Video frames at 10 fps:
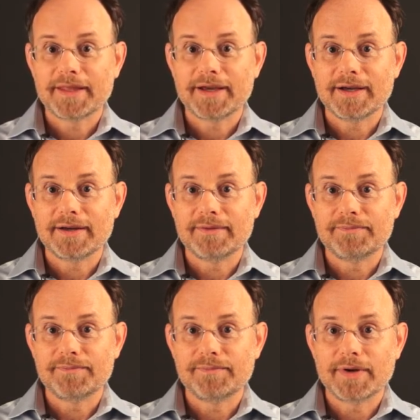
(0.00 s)

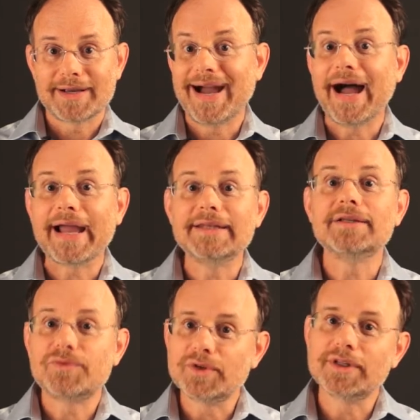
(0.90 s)
a kind
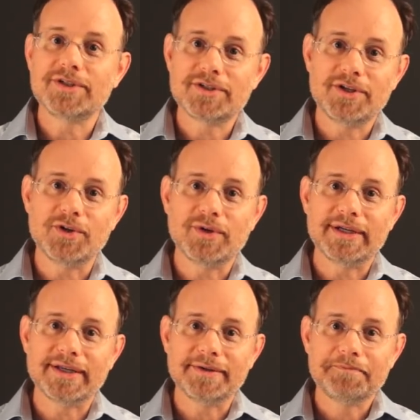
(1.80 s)
of religious
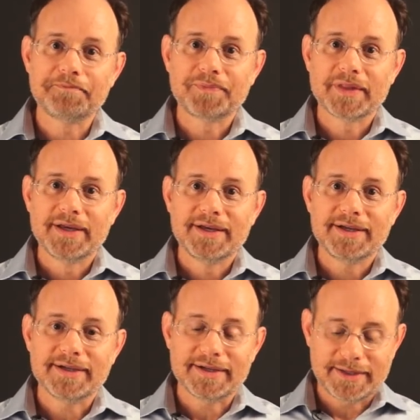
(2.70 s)
unity,
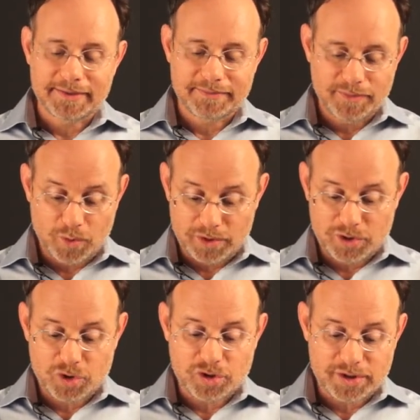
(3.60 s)
or
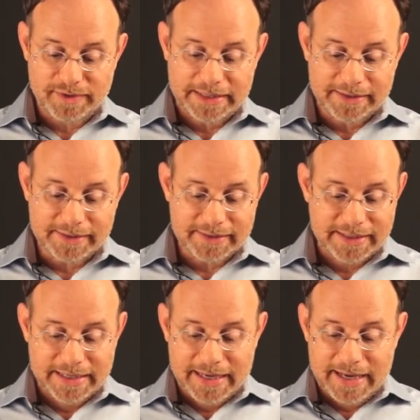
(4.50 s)
the Church of England.
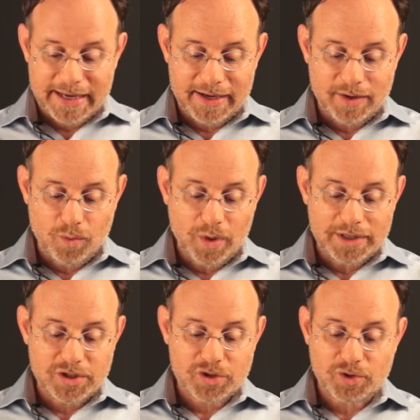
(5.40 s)

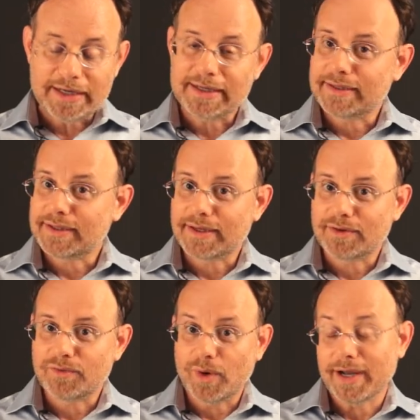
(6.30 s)
One striking
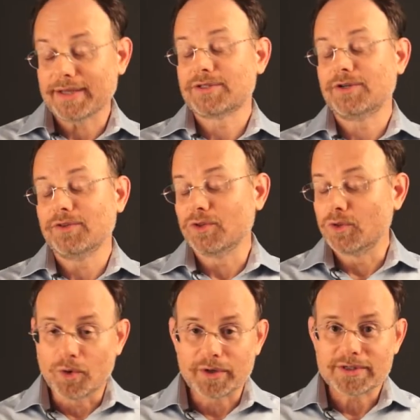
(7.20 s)
thing of why it's called the
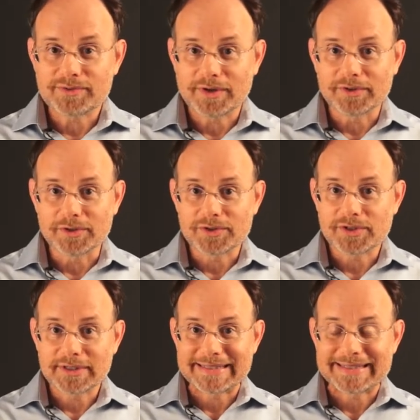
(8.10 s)
Glorious
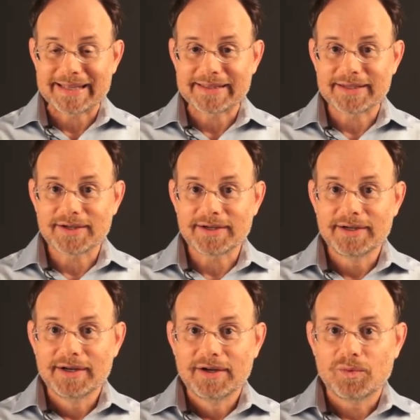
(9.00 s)
Revolution is that
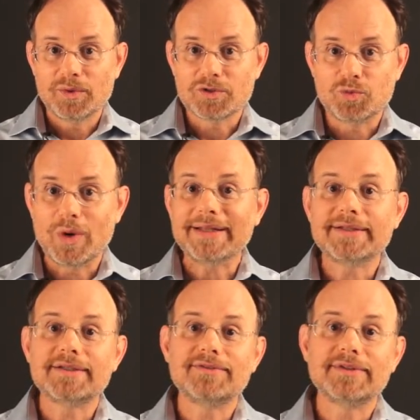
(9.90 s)
there was
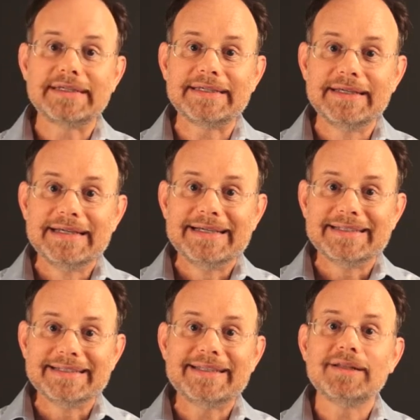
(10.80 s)
relatively
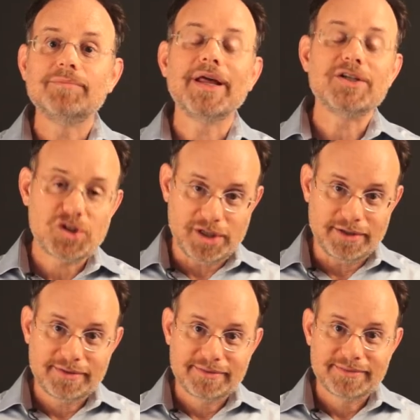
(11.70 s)
little bloodshed,